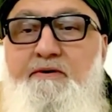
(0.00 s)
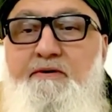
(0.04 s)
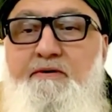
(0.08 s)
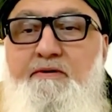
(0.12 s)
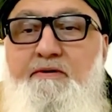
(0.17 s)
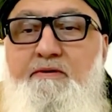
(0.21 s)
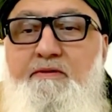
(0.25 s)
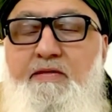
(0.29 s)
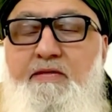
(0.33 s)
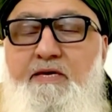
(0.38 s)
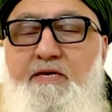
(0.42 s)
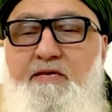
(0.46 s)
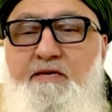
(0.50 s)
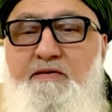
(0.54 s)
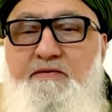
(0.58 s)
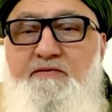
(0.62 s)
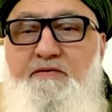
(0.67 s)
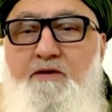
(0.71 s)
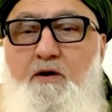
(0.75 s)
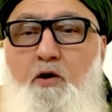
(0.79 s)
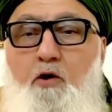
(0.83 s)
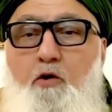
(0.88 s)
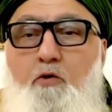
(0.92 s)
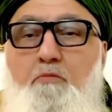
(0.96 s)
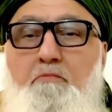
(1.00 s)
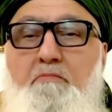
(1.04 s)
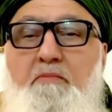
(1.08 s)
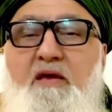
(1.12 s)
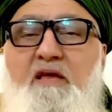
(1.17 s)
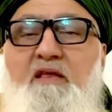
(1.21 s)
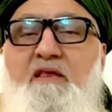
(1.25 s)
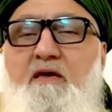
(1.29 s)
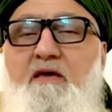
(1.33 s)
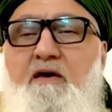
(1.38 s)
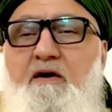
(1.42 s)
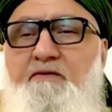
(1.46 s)
that is the whole
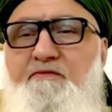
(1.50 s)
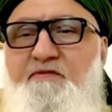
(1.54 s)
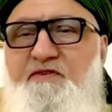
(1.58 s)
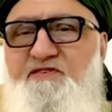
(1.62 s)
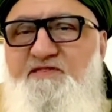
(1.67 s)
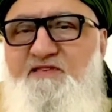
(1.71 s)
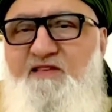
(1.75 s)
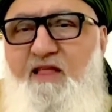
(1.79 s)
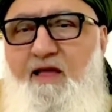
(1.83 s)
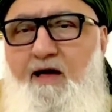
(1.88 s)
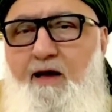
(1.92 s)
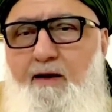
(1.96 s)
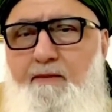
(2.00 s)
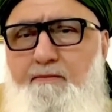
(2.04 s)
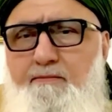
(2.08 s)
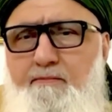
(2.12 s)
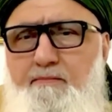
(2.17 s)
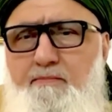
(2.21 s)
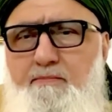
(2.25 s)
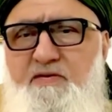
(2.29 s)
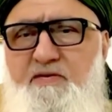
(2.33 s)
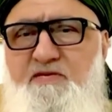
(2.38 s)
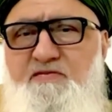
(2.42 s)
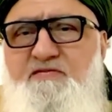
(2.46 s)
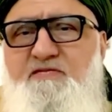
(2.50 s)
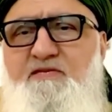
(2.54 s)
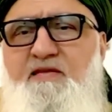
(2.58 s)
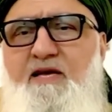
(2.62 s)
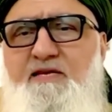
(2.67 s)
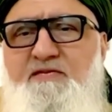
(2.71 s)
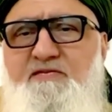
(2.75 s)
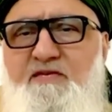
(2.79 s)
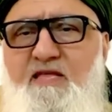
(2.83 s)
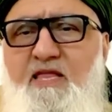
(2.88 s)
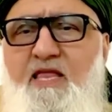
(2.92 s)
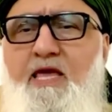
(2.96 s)
meaning of Islam is
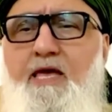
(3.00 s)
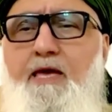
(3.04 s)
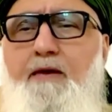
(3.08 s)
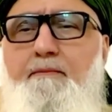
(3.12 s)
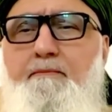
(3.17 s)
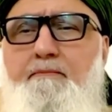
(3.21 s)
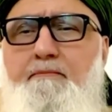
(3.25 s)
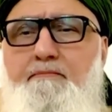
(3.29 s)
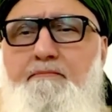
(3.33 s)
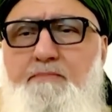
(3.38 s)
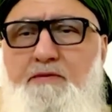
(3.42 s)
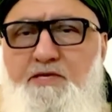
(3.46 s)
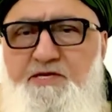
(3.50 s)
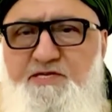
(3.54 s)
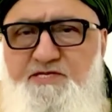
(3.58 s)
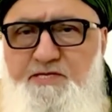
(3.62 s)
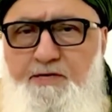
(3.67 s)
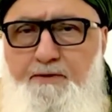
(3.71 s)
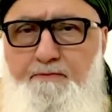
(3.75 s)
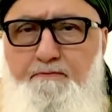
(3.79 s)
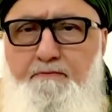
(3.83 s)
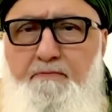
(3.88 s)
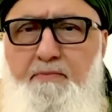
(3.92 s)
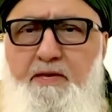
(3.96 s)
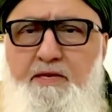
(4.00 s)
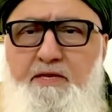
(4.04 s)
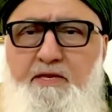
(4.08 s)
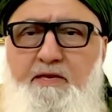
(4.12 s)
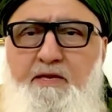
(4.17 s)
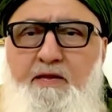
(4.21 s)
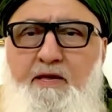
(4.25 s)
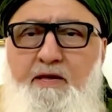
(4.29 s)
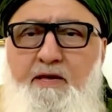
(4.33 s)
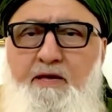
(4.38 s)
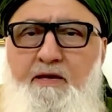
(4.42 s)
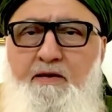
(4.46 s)
taslim, to submit.
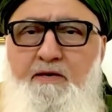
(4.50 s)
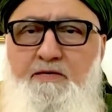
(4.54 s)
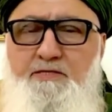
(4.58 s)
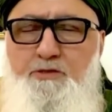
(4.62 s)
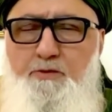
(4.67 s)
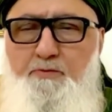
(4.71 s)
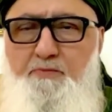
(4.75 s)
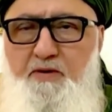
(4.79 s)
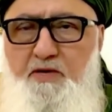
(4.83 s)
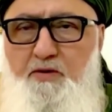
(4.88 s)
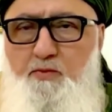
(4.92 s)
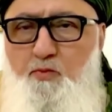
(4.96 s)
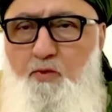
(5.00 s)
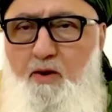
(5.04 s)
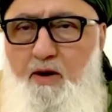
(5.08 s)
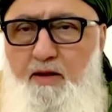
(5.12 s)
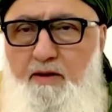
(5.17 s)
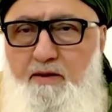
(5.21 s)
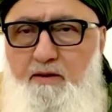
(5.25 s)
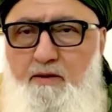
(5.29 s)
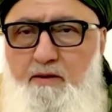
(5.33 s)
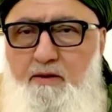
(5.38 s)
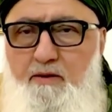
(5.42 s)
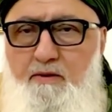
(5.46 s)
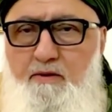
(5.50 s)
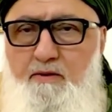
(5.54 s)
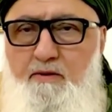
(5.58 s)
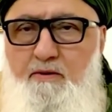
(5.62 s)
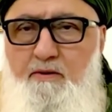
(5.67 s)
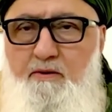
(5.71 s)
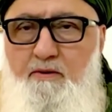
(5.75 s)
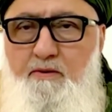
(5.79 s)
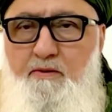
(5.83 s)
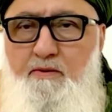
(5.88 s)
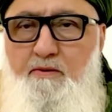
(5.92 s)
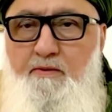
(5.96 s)
Submit what?
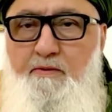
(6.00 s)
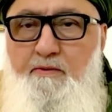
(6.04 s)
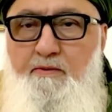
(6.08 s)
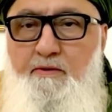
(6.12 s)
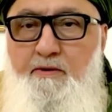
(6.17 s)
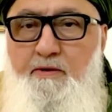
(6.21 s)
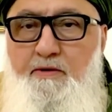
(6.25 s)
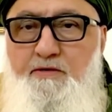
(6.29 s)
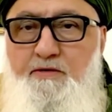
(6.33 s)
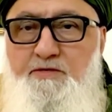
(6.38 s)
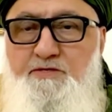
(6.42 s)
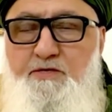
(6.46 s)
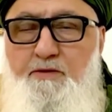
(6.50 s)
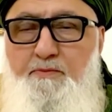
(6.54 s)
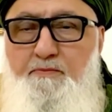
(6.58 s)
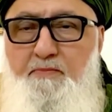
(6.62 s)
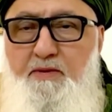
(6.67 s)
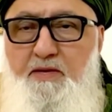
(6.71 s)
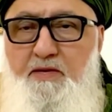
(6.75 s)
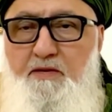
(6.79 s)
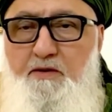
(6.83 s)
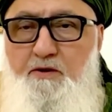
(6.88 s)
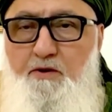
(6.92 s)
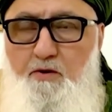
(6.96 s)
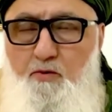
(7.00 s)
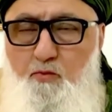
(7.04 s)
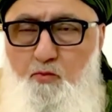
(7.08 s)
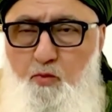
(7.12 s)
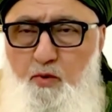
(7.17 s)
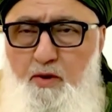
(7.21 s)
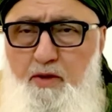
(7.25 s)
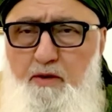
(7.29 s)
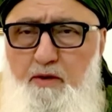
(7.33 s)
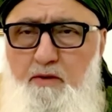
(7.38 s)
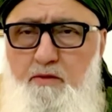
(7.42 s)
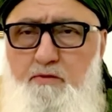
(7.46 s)
Submit your
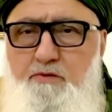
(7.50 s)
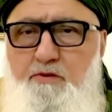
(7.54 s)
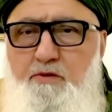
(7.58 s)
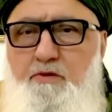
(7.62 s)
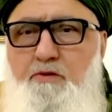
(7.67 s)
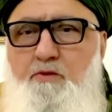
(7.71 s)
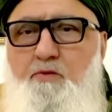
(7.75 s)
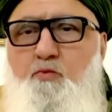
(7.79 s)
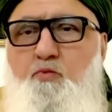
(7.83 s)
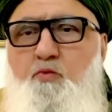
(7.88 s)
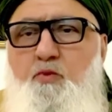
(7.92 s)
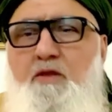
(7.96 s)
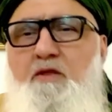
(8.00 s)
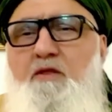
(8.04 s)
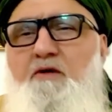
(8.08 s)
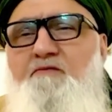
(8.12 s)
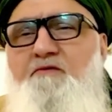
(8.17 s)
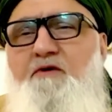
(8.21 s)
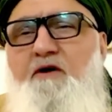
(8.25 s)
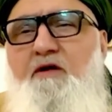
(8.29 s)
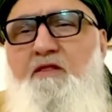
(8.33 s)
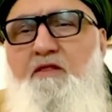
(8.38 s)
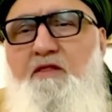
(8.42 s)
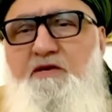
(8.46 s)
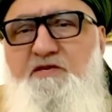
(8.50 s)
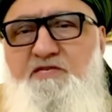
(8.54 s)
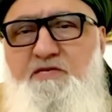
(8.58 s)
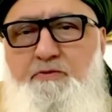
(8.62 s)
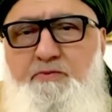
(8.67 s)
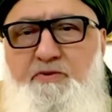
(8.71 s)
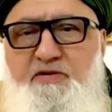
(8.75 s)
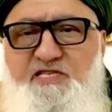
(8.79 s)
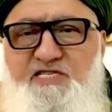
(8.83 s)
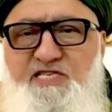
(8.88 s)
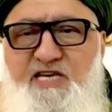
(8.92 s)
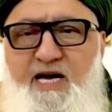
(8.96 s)
will to the will of
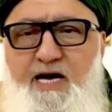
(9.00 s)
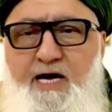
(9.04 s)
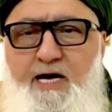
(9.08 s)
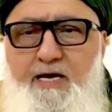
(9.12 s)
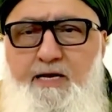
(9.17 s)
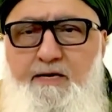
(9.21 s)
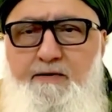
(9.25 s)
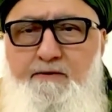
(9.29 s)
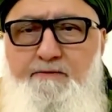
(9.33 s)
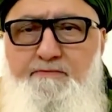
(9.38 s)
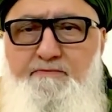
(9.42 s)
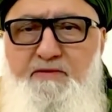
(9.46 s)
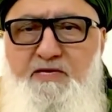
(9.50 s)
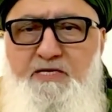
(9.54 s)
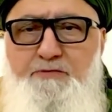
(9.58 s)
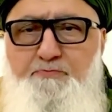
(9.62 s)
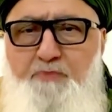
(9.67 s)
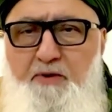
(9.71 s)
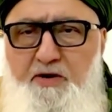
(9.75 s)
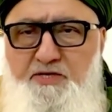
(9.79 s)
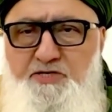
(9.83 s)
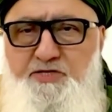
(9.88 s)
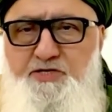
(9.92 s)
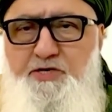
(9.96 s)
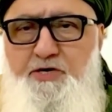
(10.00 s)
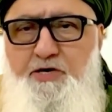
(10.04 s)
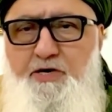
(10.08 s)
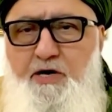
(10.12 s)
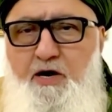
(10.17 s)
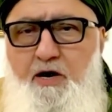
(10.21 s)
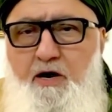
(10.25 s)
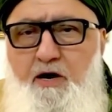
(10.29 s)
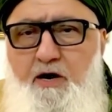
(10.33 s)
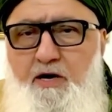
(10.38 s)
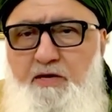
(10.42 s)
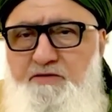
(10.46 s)
Allah, means punch your
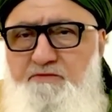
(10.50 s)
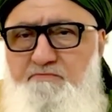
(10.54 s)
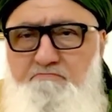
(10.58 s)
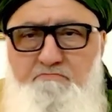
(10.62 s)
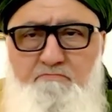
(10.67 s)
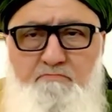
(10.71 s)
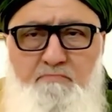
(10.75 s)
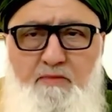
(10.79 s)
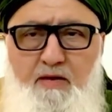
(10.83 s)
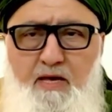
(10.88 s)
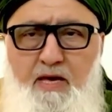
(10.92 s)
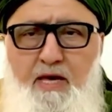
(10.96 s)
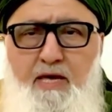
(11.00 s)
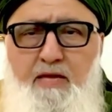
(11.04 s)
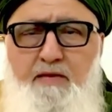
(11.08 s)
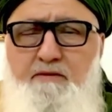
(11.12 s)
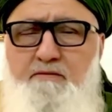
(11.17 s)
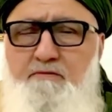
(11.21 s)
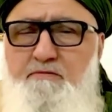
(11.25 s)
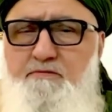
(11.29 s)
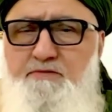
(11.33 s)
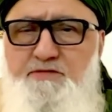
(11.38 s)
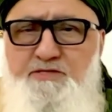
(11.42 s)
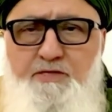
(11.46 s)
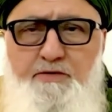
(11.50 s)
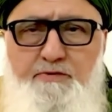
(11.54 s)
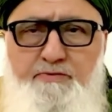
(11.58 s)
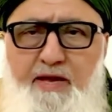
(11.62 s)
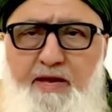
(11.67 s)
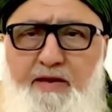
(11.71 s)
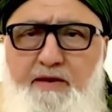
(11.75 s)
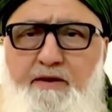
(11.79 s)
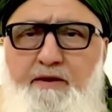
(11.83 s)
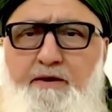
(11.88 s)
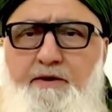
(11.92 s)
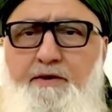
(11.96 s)
card and
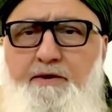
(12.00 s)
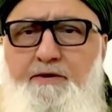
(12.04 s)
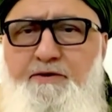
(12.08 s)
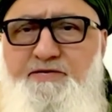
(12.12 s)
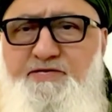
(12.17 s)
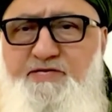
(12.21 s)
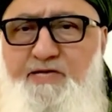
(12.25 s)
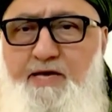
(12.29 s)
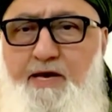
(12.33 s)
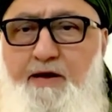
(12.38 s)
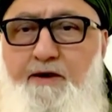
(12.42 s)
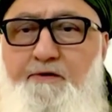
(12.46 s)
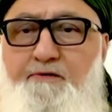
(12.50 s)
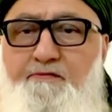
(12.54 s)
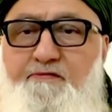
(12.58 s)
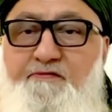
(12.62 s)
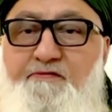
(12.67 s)
surrender yourself.